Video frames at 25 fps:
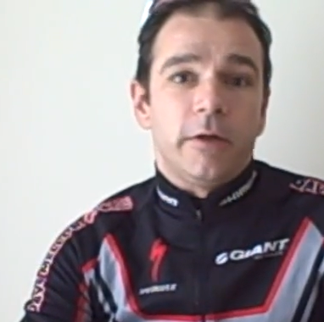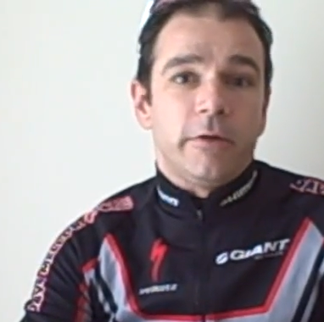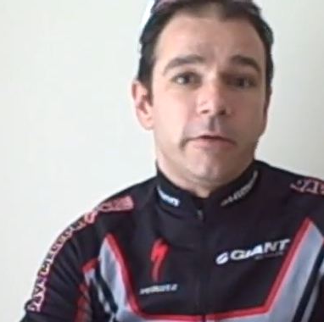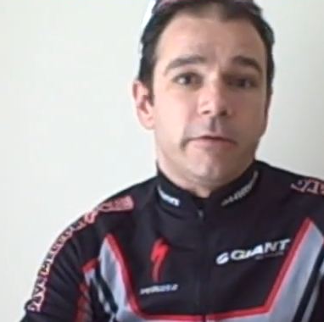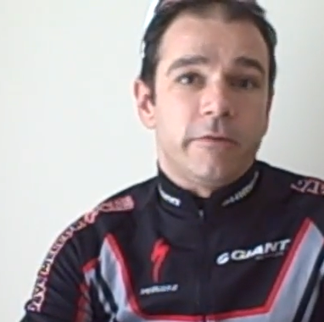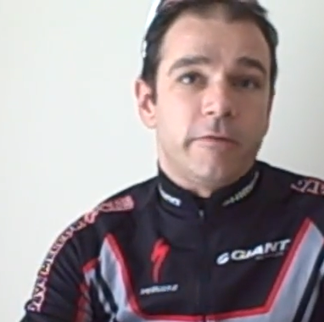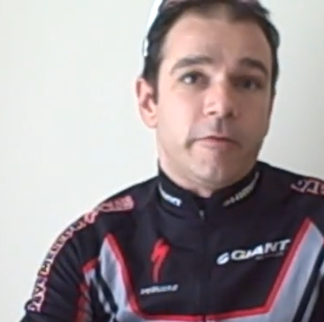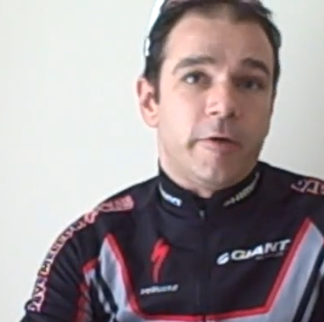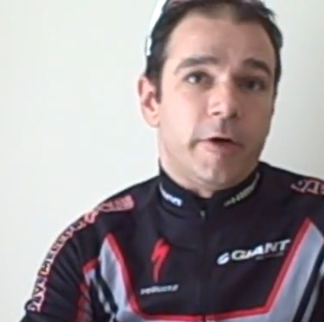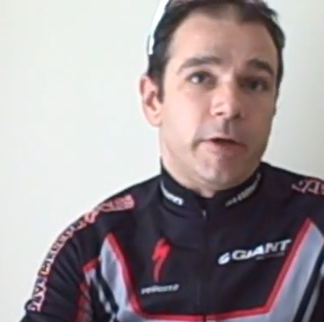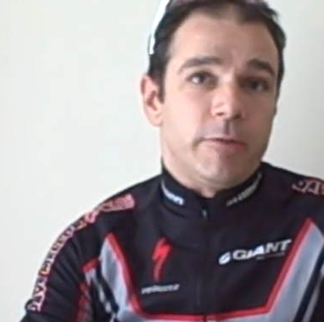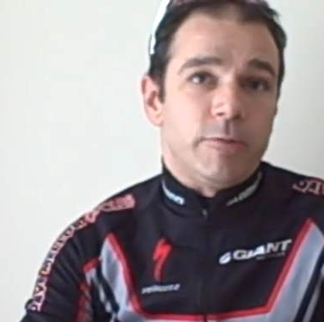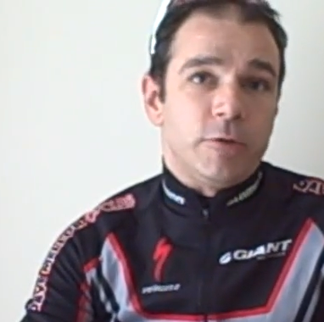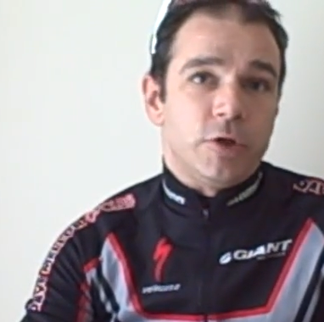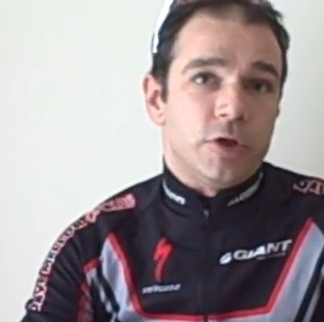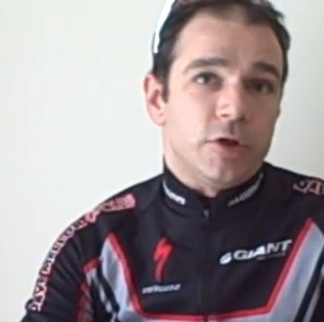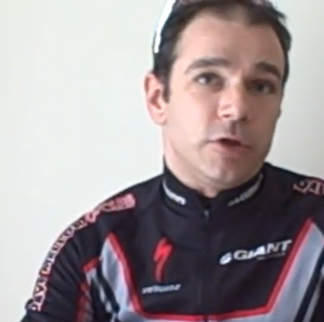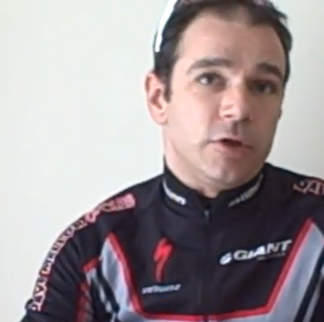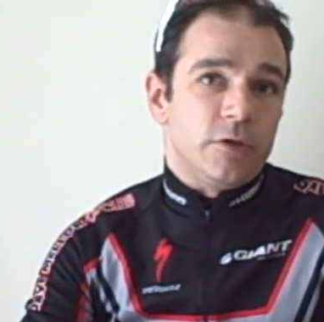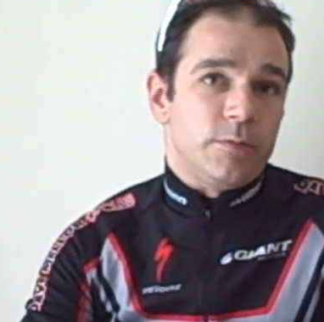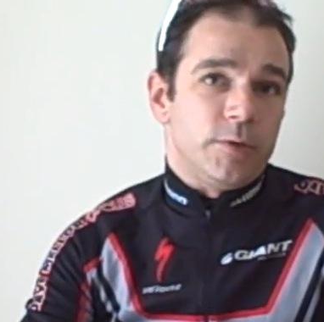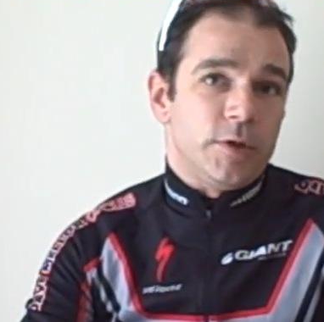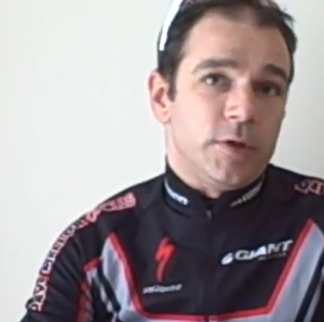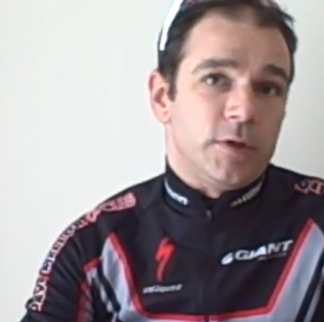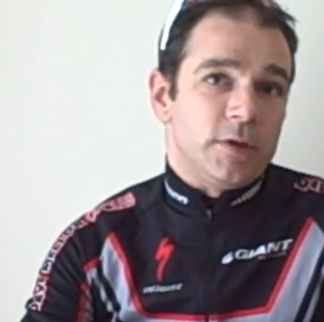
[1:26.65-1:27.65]
The frame
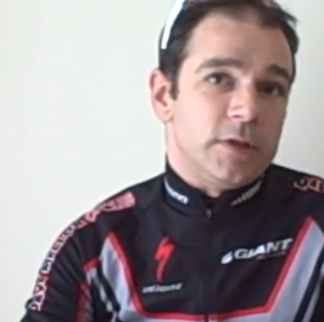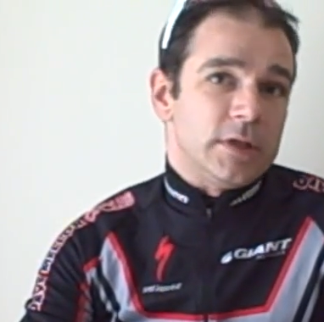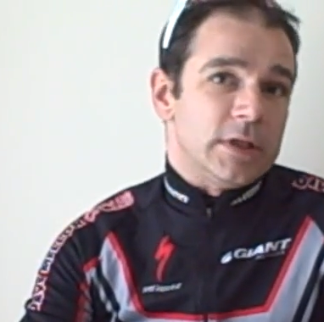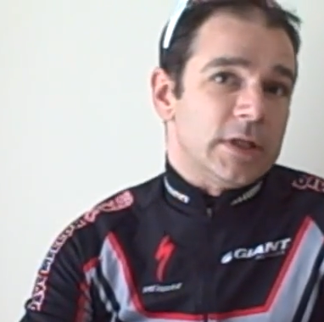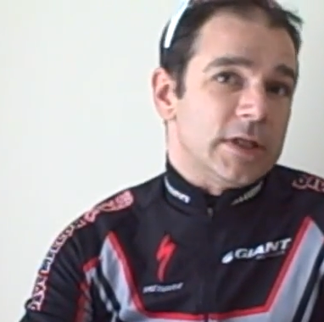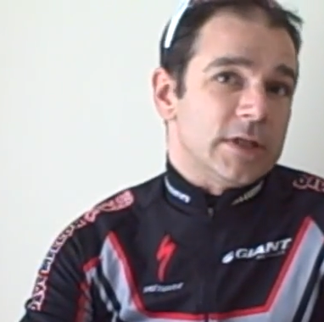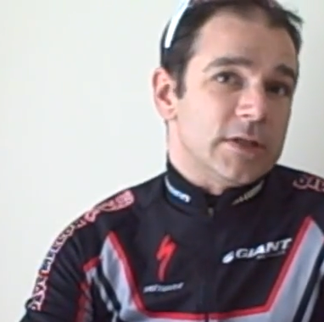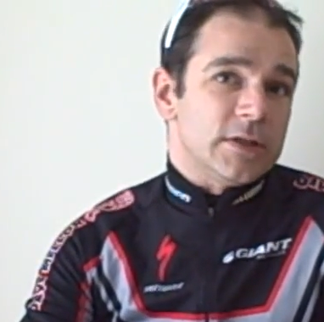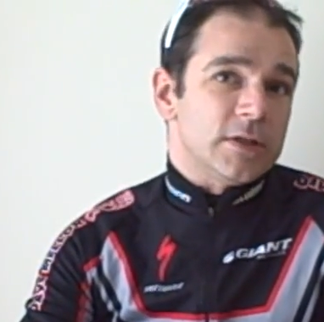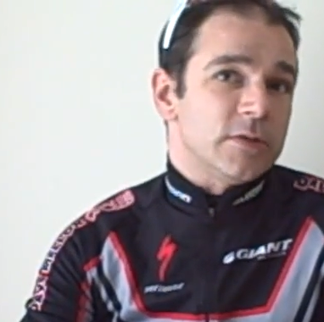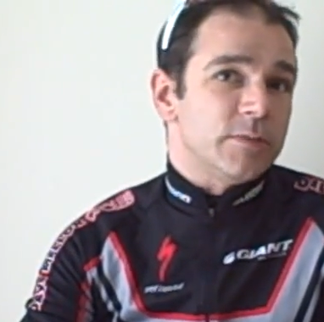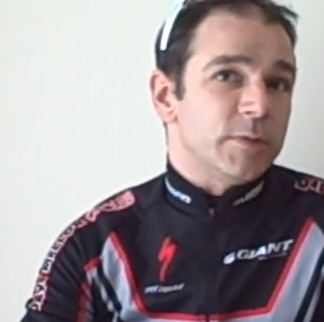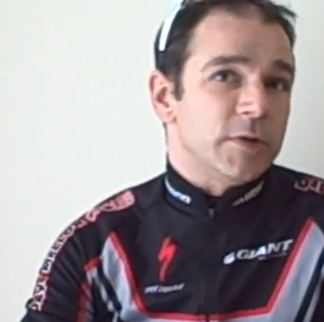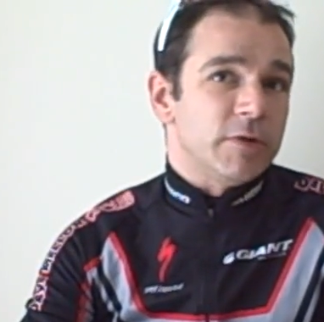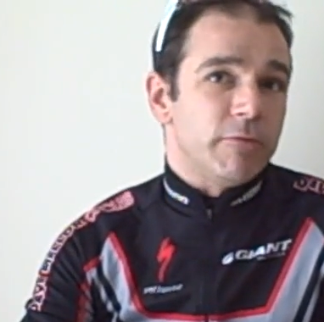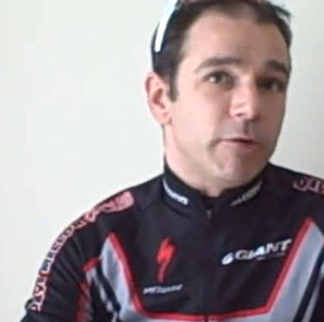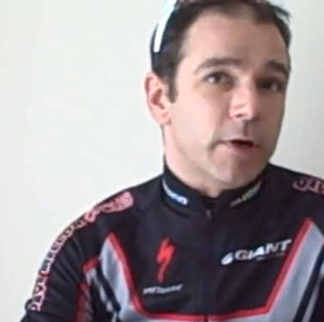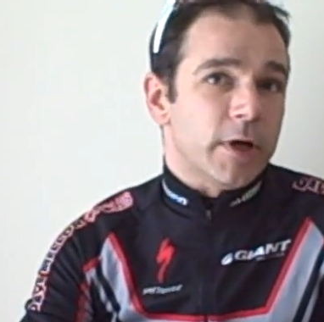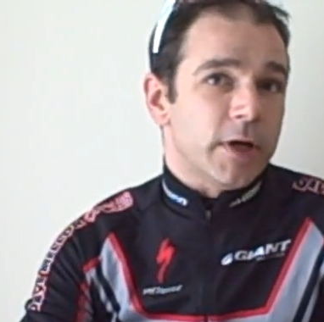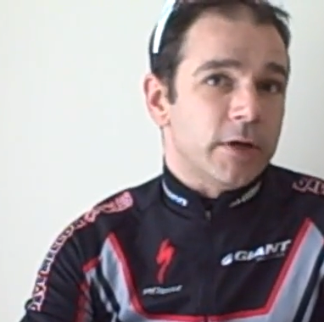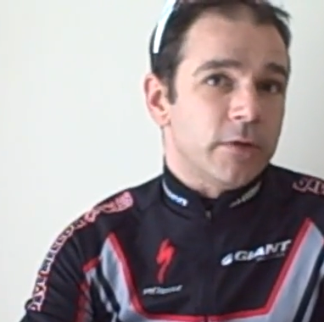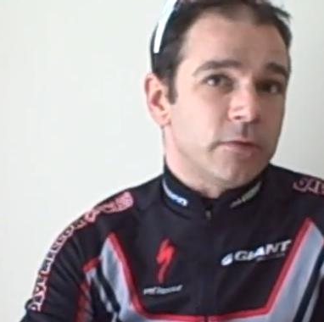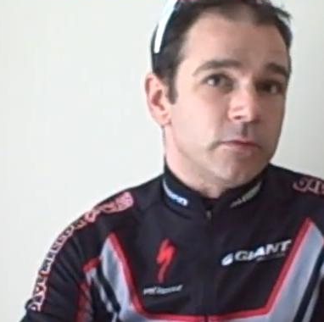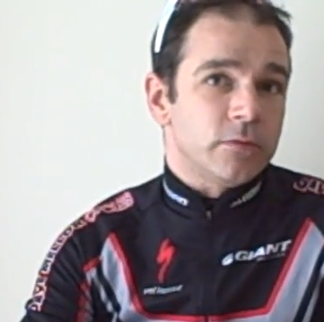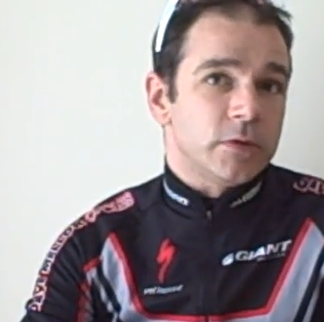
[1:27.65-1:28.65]
tubing has to be
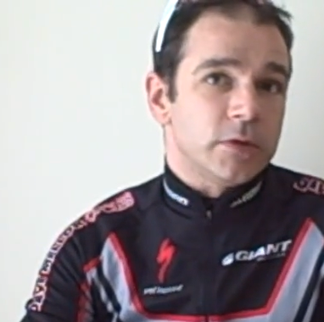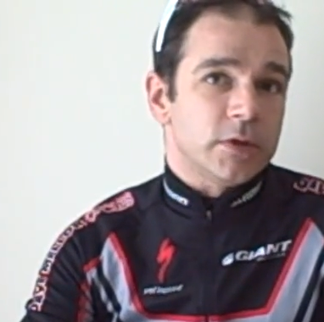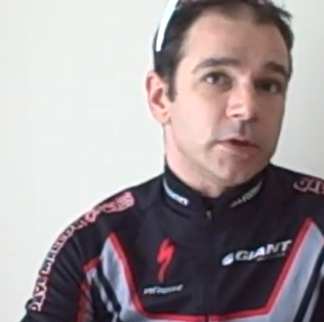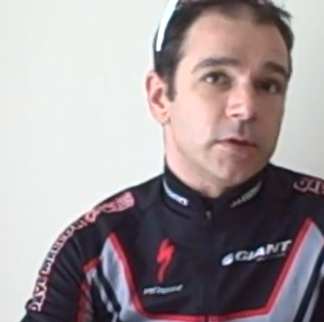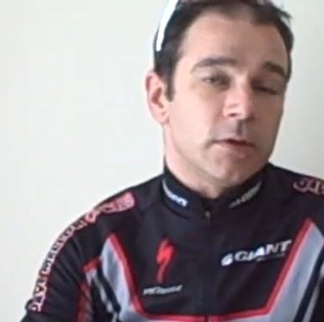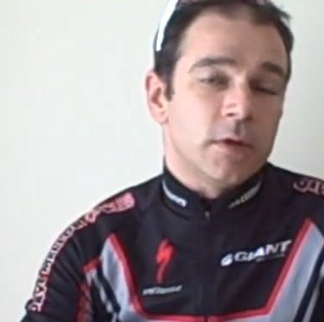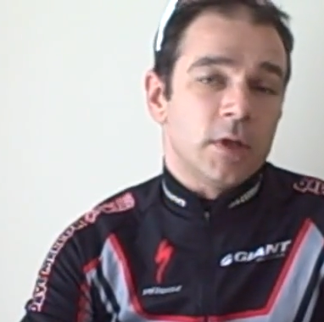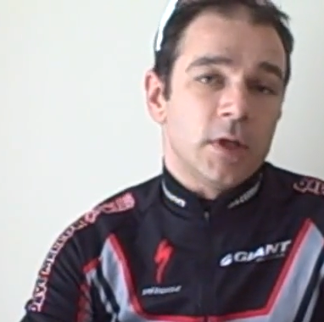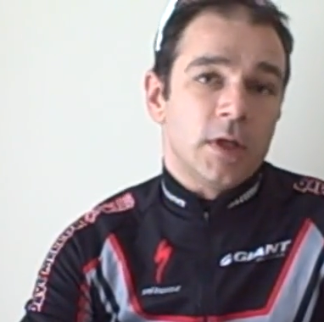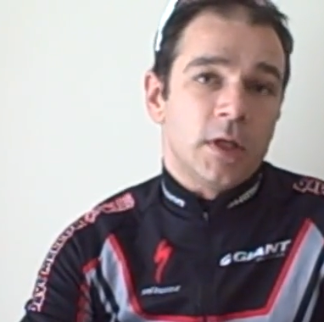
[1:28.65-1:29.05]
round.